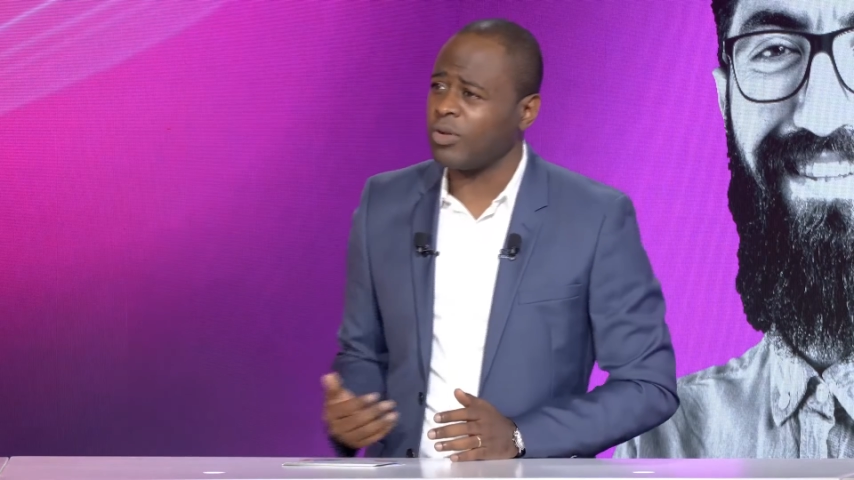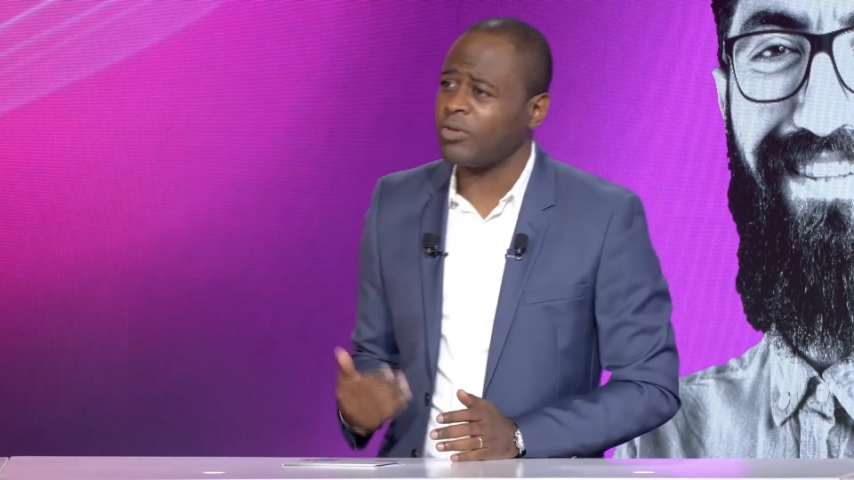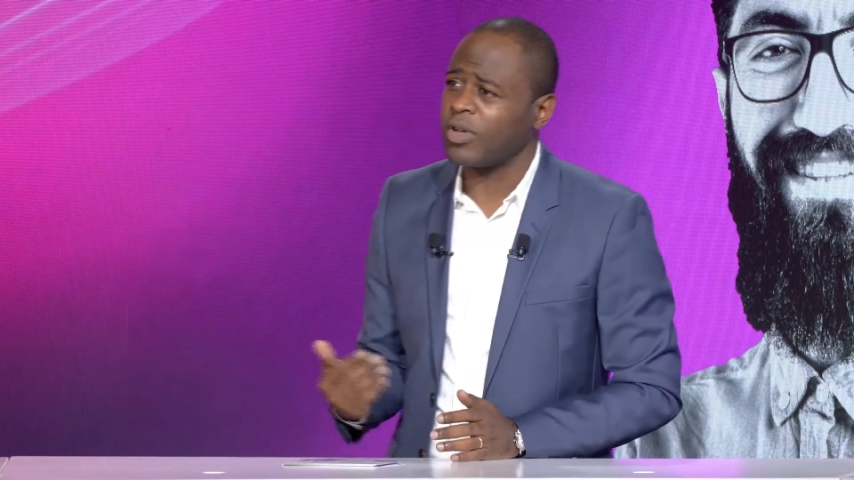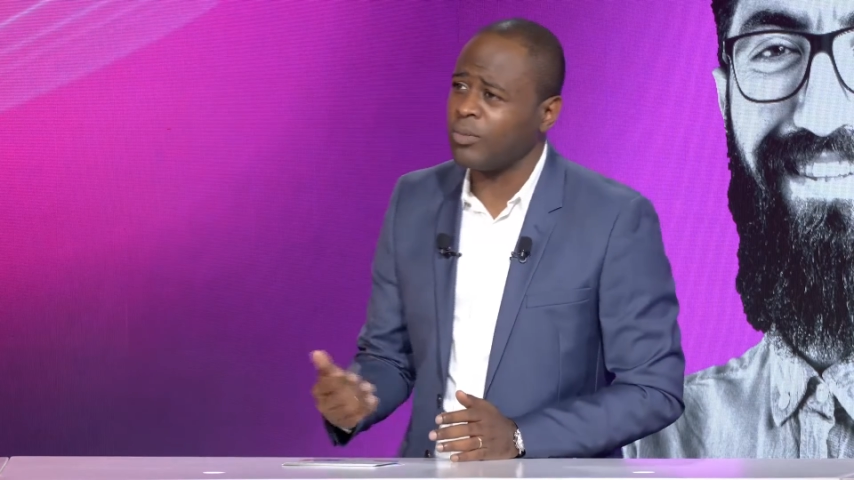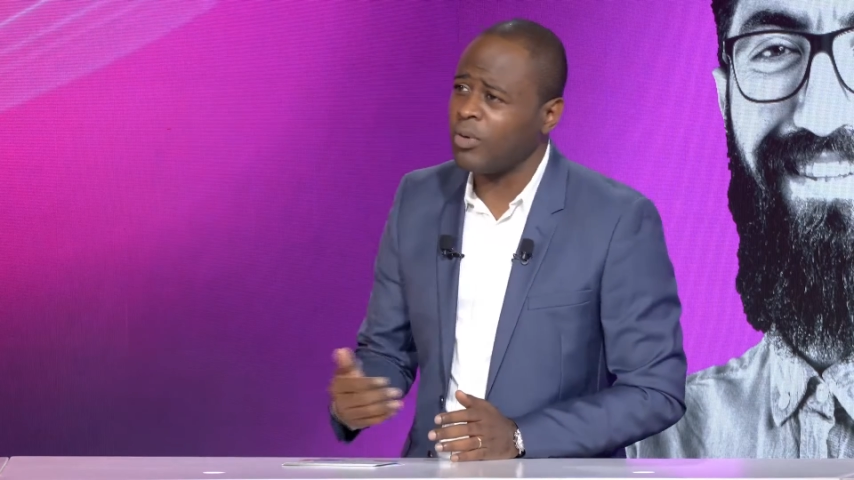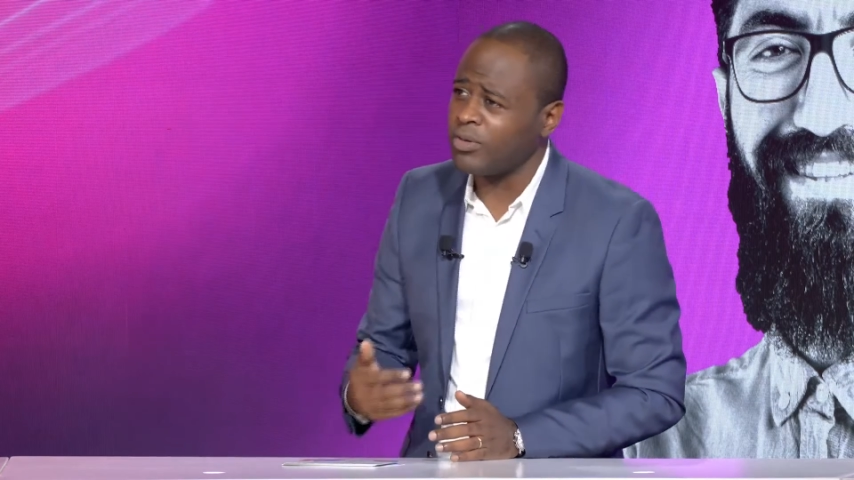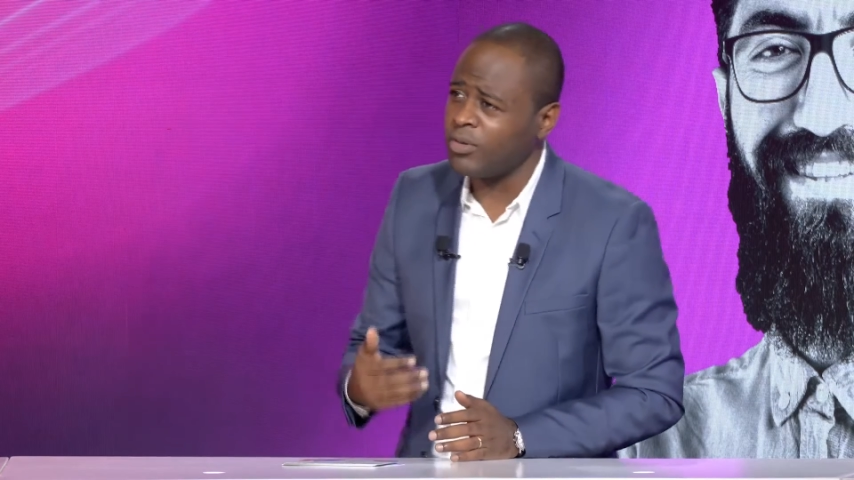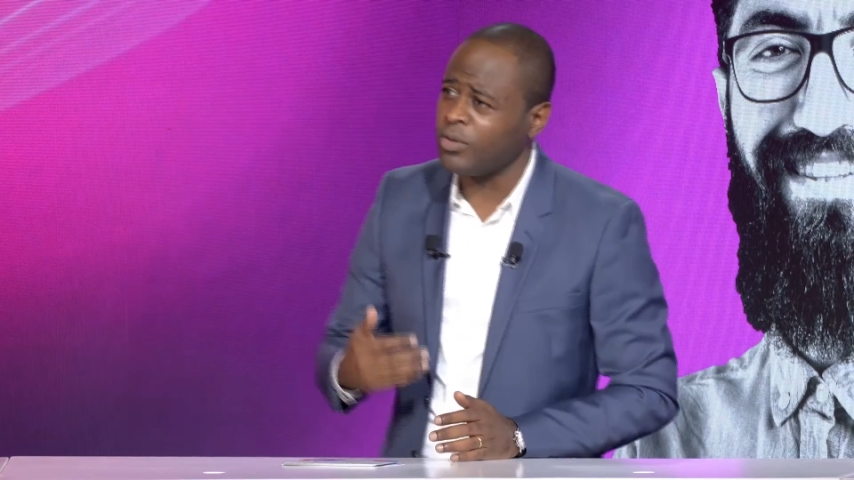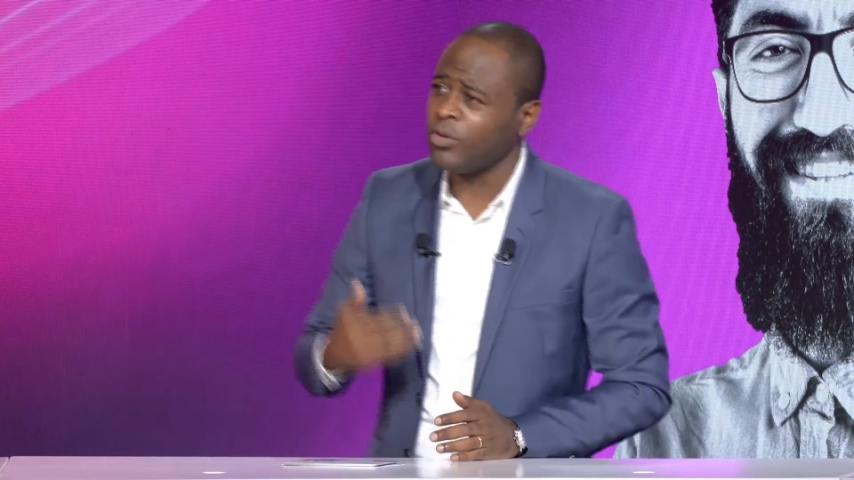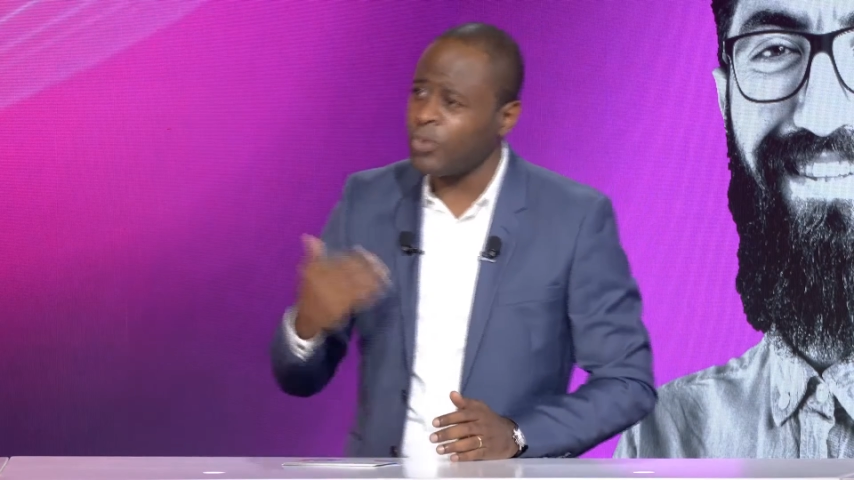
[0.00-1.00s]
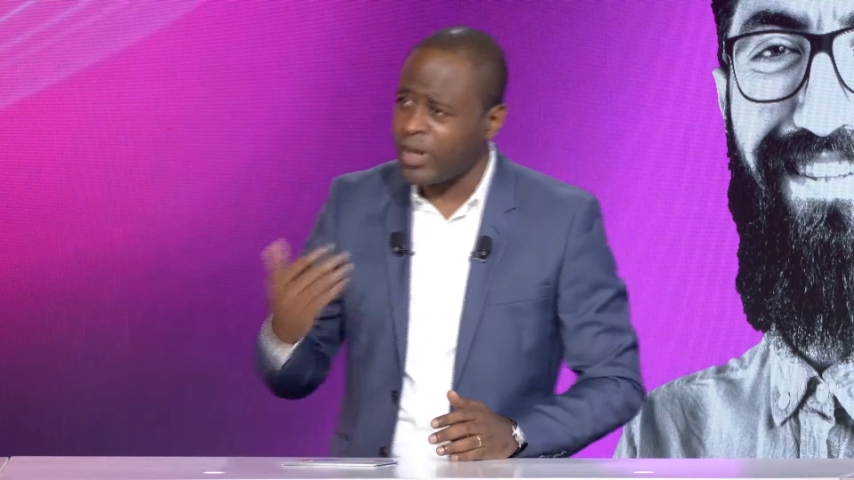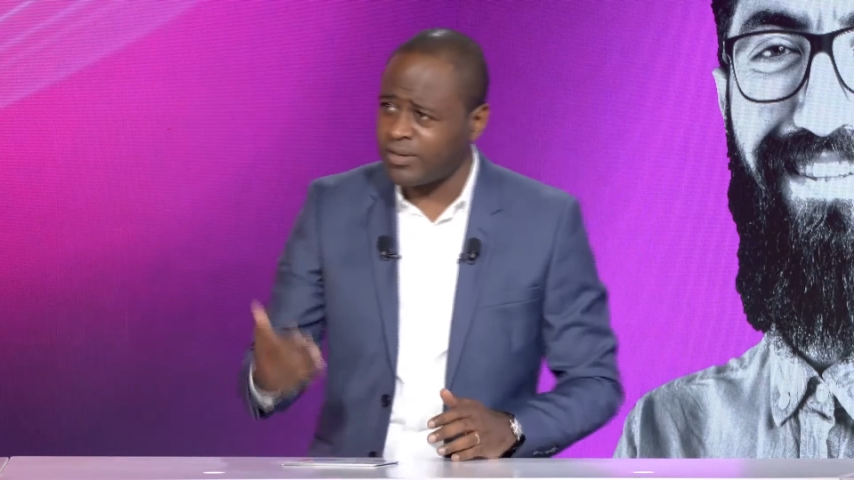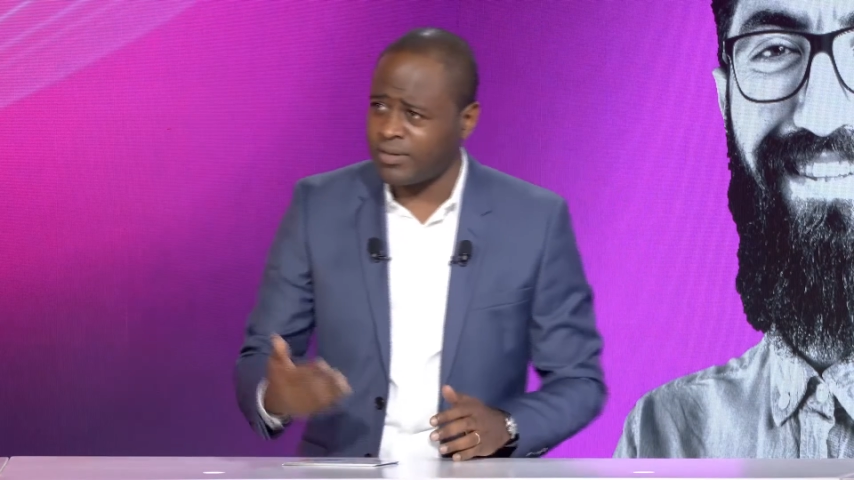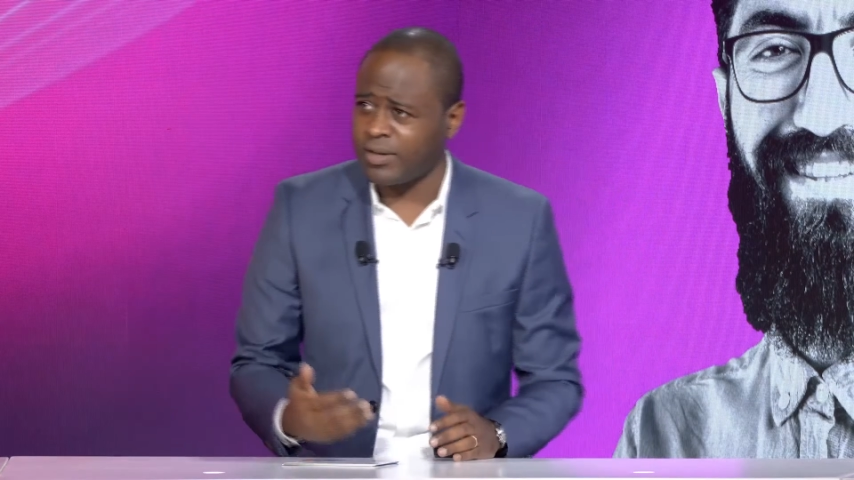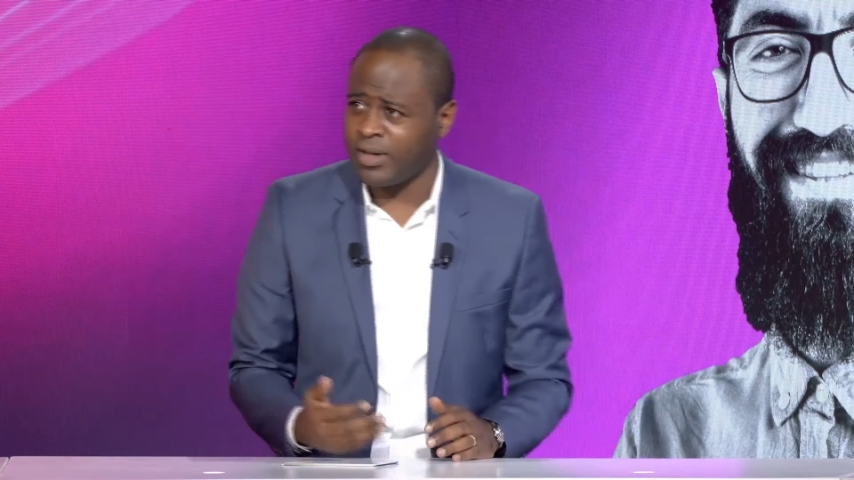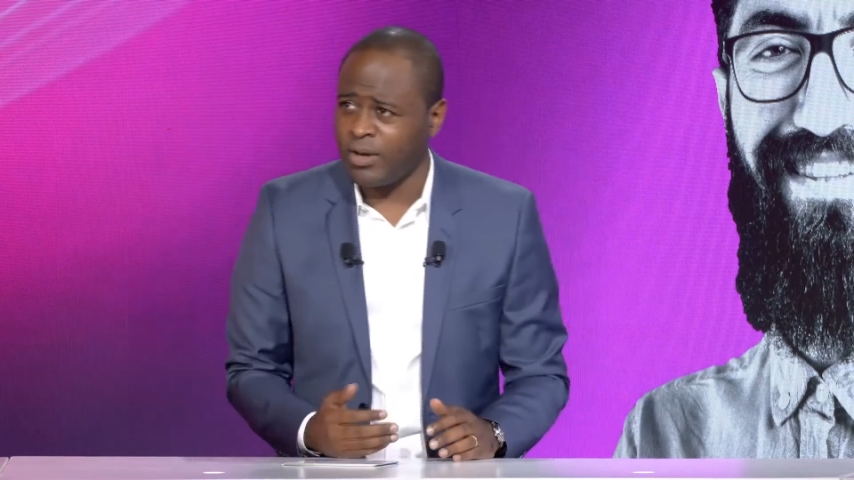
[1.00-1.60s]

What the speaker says: you are talking about the UX,